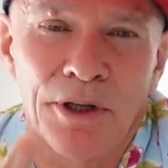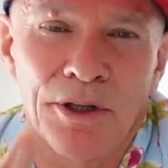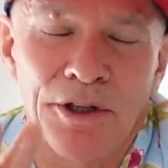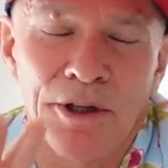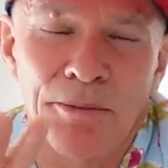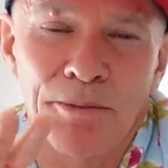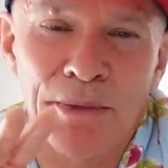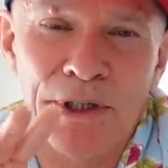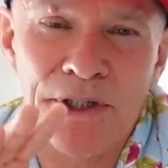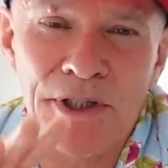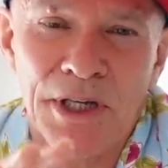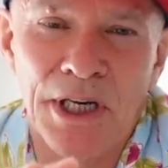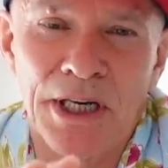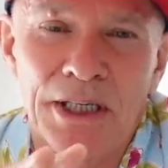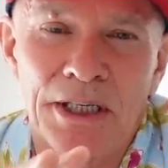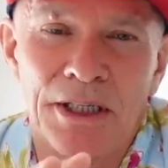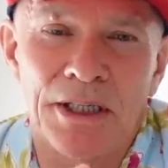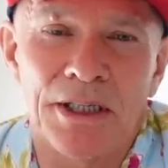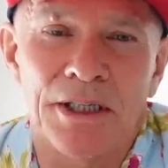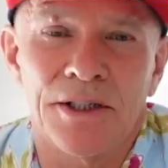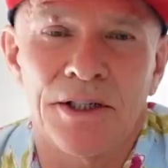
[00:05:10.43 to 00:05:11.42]
That the
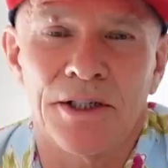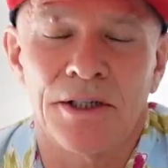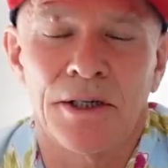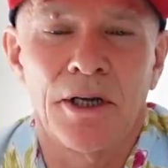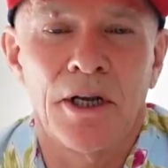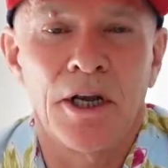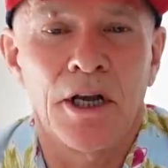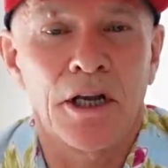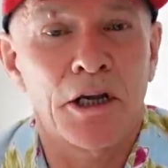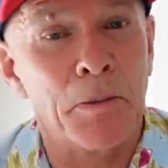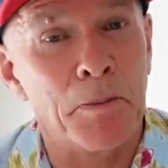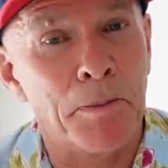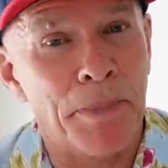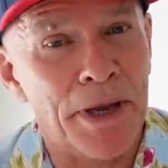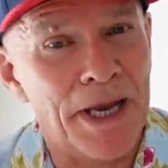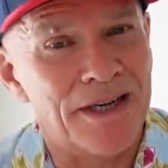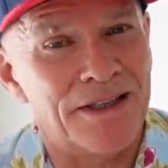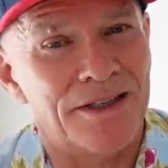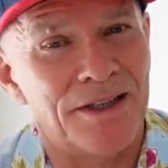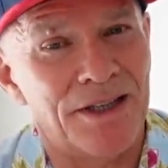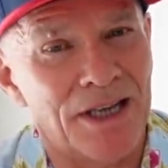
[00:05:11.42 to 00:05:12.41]
Mercedes,
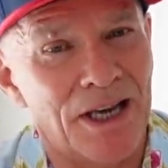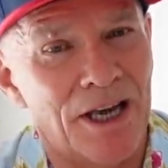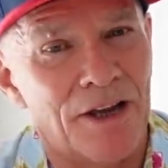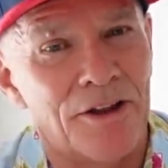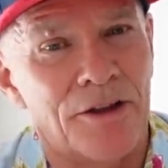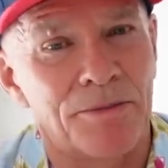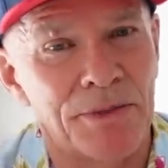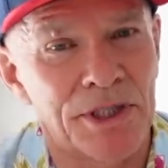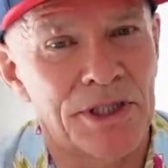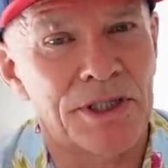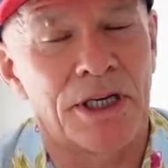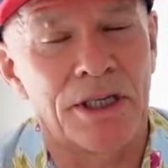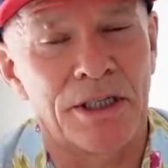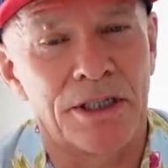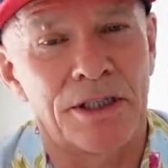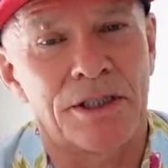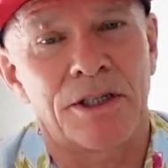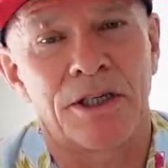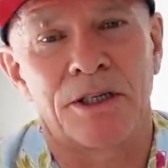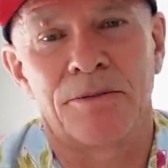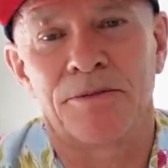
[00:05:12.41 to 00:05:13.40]
compared to the other
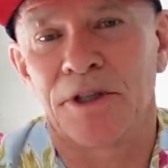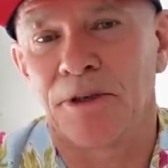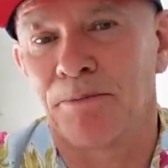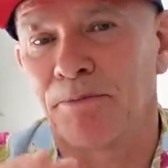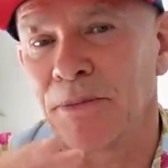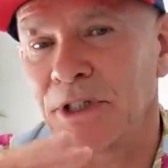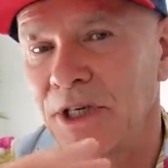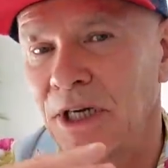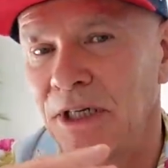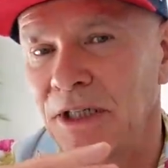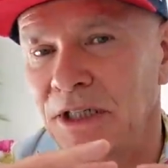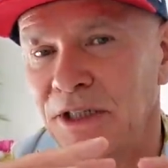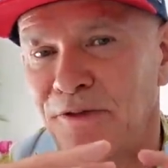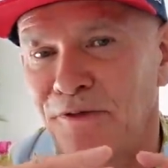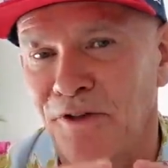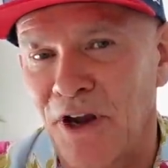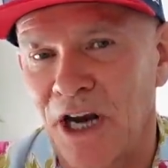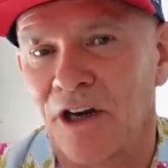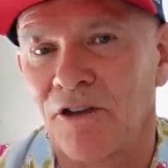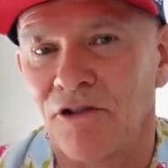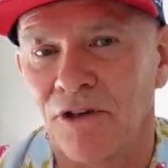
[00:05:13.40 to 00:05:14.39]
Mercedes teams, the Mercedes
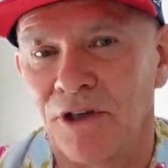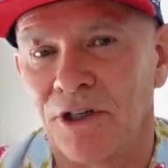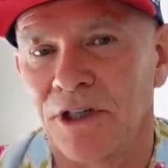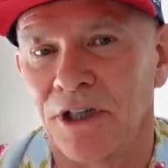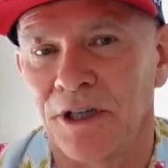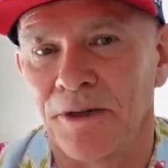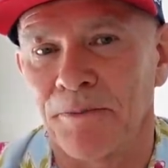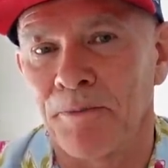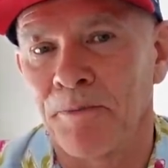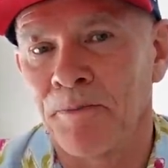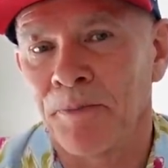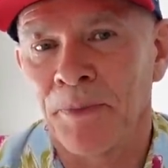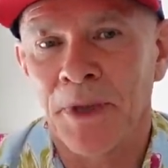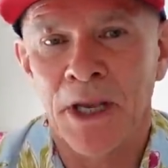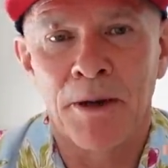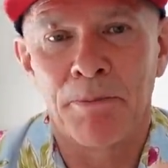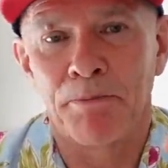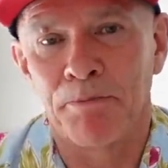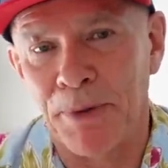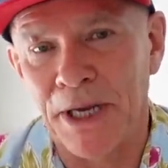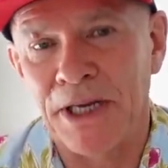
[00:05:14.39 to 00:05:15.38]
factory team
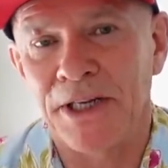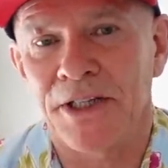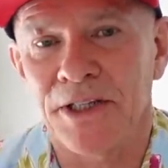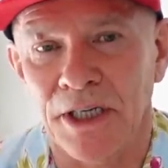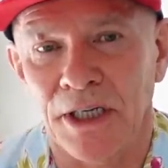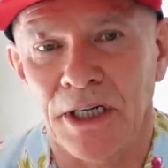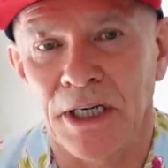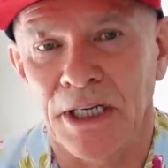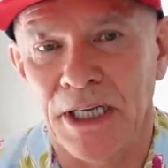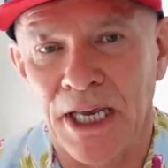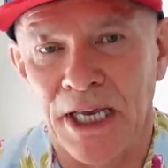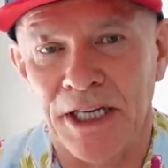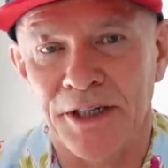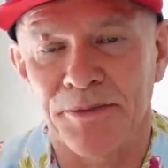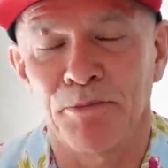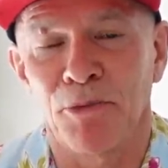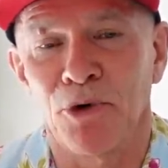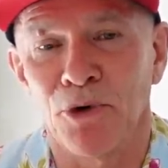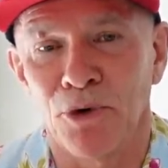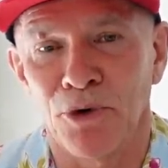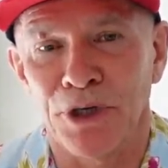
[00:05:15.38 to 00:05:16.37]
basically has
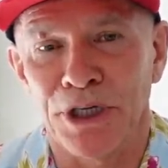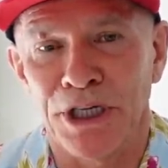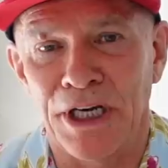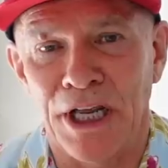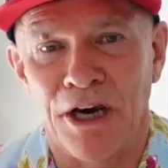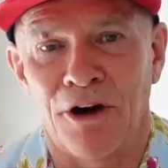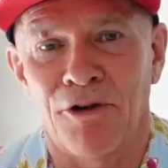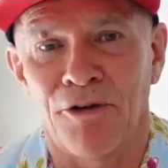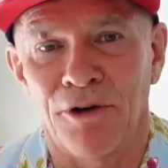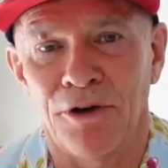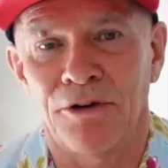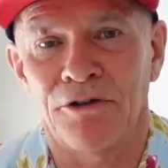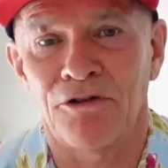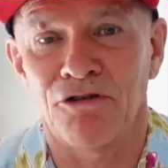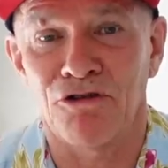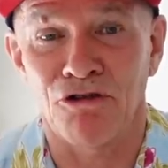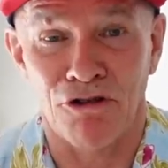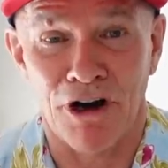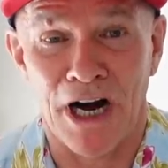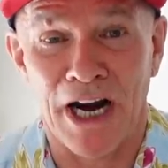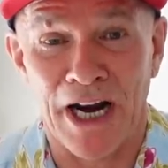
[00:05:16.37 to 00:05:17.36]
more inherent
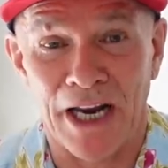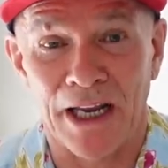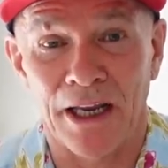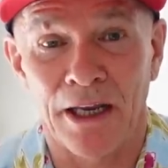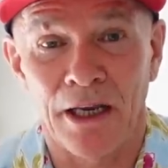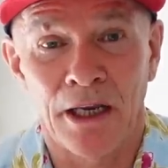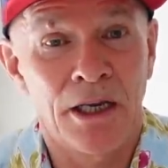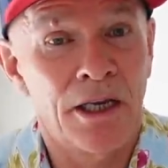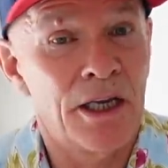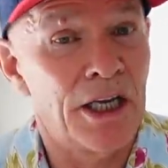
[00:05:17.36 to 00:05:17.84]
drag.